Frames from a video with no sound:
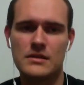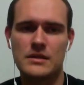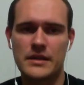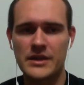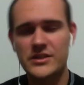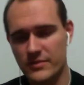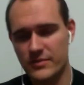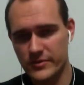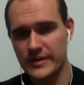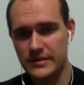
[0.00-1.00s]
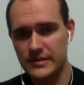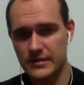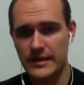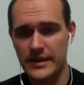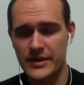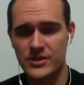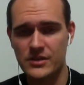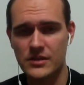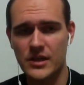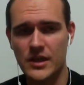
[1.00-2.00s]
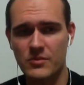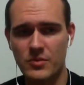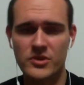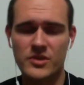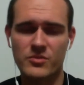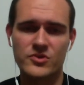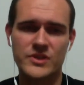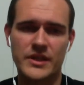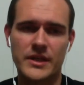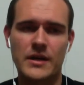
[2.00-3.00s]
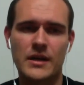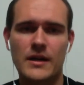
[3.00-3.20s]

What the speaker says: each time we create a collection, and we put the books there.